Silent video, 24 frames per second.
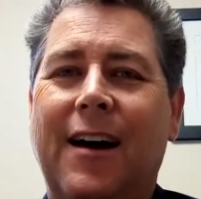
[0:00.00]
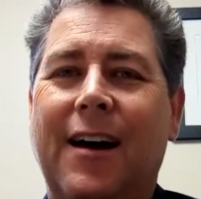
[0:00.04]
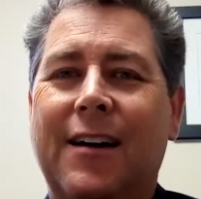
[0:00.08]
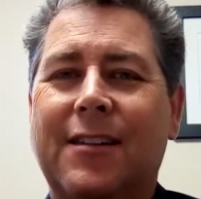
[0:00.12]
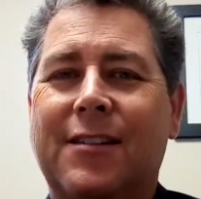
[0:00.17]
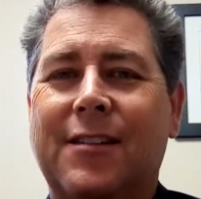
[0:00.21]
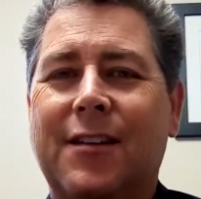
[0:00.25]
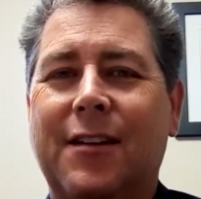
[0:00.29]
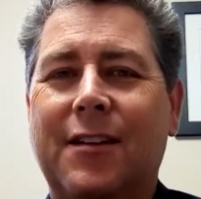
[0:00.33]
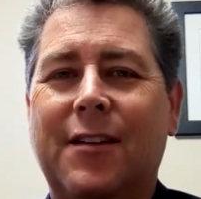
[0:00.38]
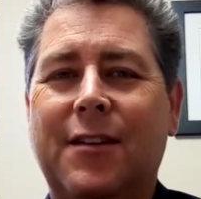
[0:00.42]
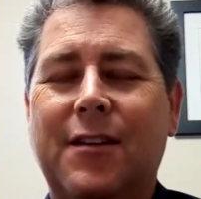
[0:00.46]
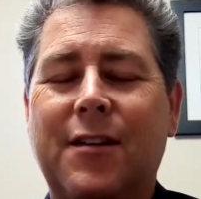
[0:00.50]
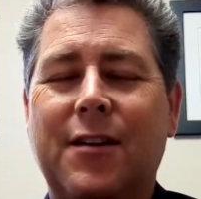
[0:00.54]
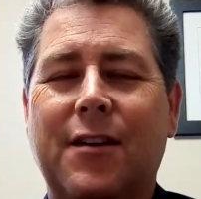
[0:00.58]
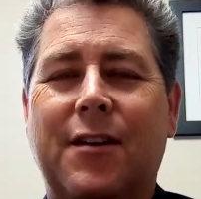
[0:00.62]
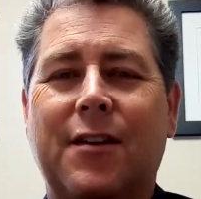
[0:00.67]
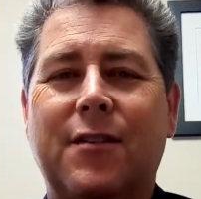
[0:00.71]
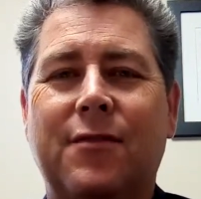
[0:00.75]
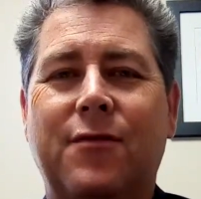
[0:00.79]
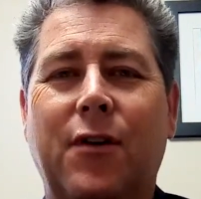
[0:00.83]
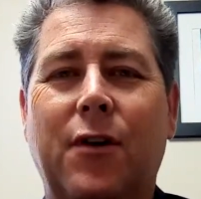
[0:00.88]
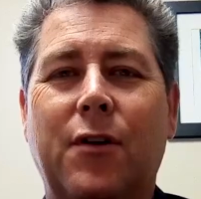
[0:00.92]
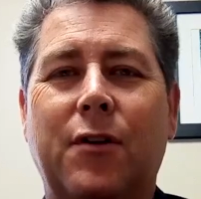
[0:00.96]
so that you
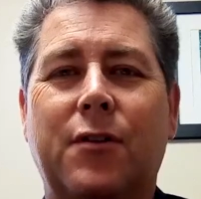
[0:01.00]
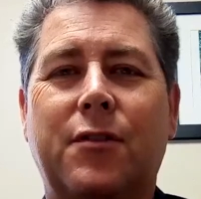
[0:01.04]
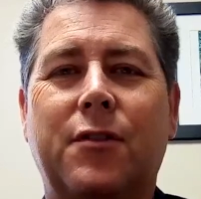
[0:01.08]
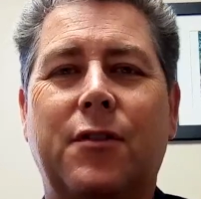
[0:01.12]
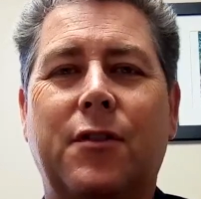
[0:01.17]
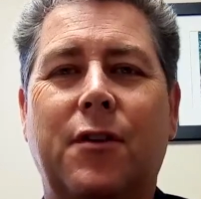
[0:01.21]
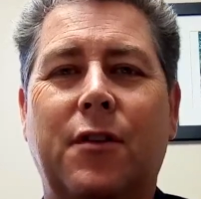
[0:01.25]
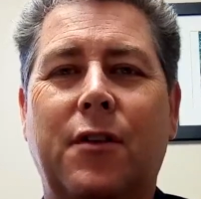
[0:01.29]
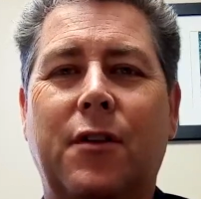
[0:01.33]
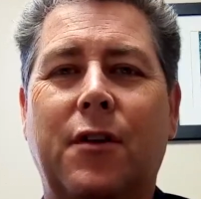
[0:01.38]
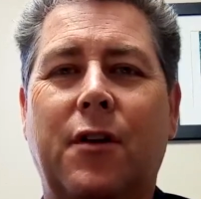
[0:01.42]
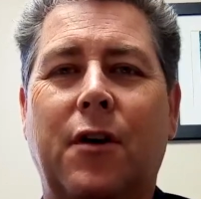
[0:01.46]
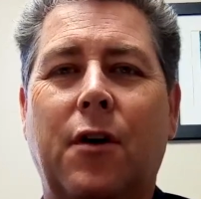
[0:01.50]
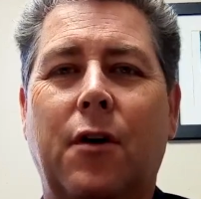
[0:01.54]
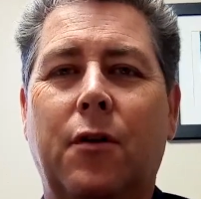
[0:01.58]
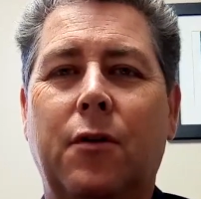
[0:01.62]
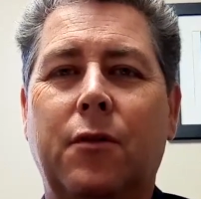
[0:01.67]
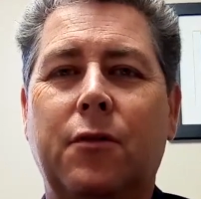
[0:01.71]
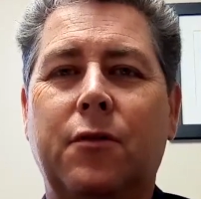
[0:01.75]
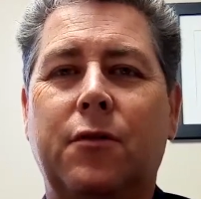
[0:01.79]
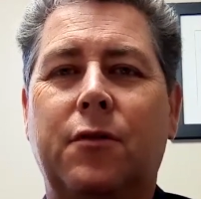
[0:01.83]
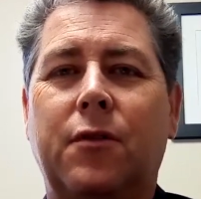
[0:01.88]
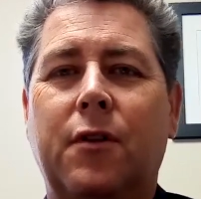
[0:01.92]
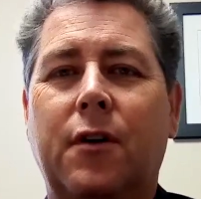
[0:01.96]
can focus on the
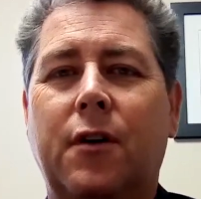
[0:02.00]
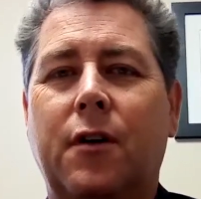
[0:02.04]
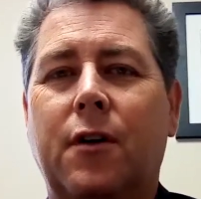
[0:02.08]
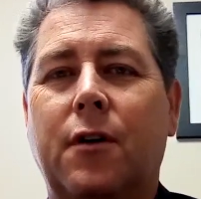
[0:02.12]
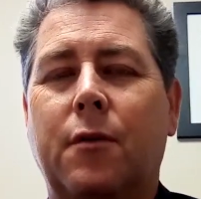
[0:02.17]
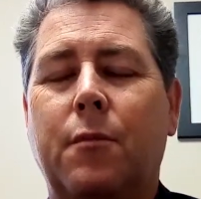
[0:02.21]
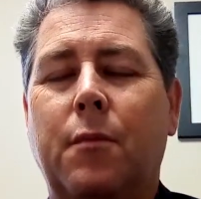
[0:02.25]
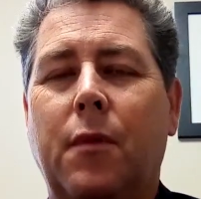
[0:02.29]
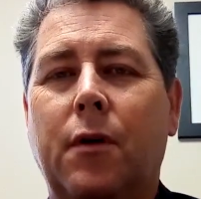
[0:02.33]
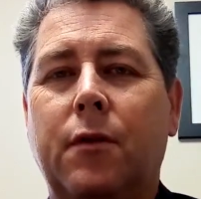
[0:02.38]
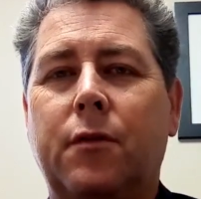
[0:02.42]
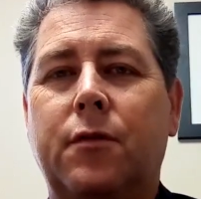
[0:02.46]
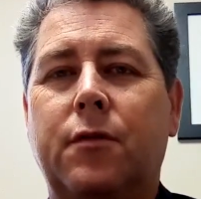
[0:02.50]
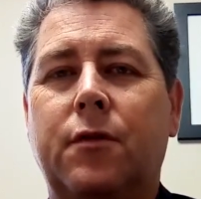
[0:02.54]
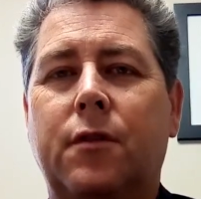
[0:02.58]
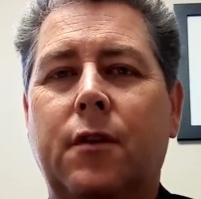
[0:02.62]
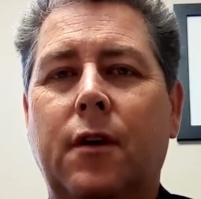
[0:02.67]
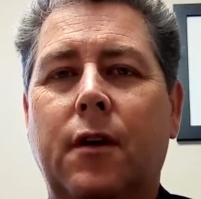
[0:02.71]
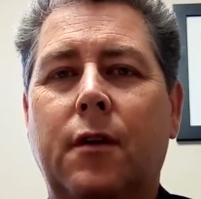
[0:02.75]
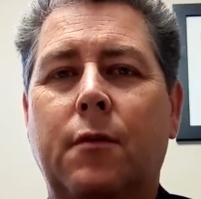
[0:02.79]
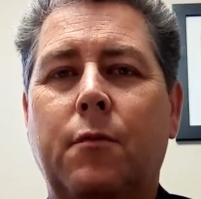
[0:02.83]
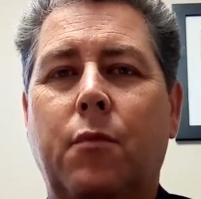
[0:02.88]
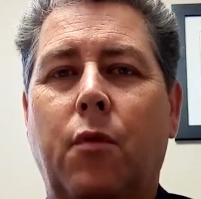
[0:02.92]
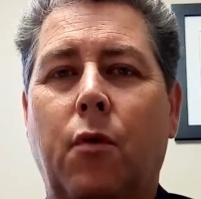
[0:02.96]
goals that are most
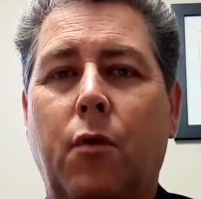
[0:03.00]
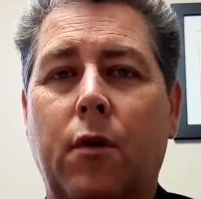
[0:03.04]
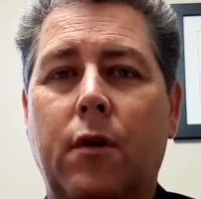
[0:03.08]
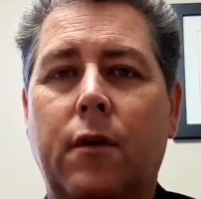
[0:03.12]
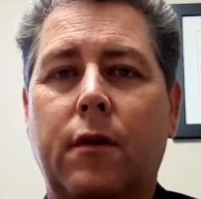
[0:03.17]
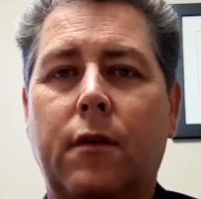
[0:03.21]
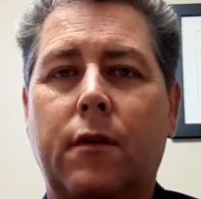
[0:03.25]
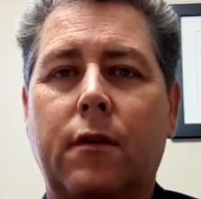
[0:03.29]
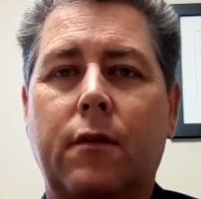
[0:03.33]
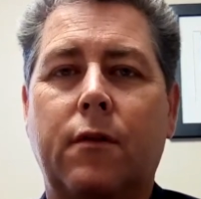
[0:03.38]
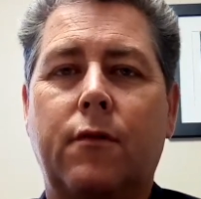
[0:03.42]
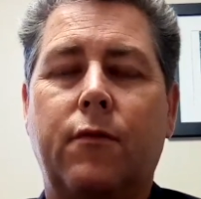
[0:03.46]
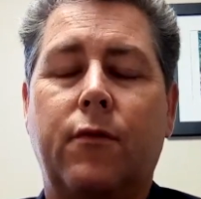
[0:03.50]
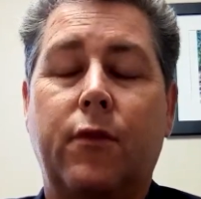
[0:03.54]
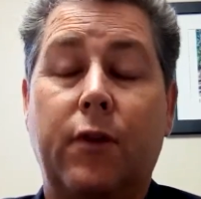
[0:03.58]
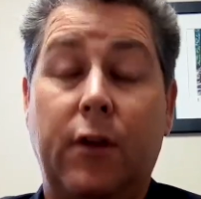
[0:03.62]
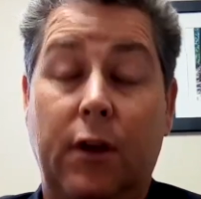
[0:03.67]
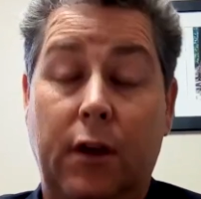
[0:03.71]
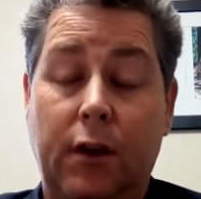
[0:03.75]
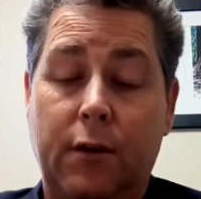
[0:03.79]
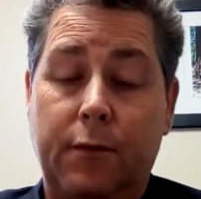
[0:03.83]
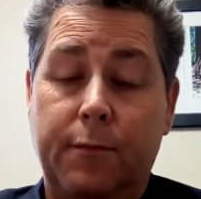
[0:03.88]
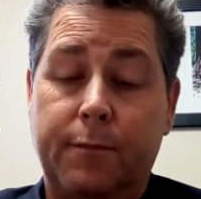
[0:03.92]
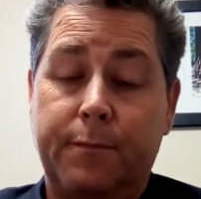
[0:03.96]
important for
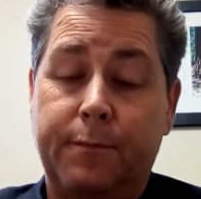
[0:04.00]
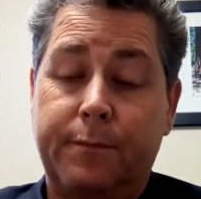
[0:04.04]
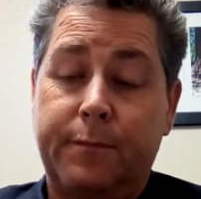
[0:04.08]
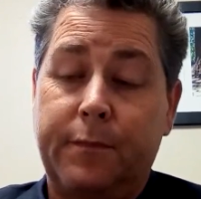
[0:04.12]
you.